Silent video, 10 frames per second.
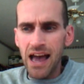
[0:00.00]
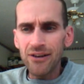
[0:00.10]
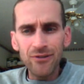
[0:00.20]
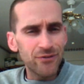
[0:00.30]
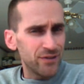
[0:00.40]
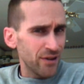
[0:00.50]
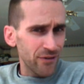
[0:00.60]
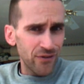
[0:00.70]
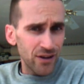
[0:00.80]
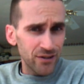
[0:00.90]
I don't know if he's
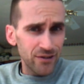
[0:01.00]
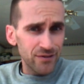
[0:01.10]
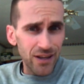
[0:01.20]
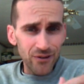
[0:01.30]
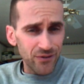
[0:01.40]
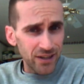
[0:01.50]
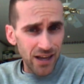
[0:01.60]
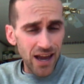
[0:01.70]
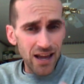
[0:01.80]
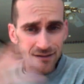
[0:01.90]
ever fought in the UFC. I don't think
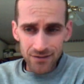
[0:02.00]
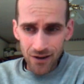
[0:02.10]
he has.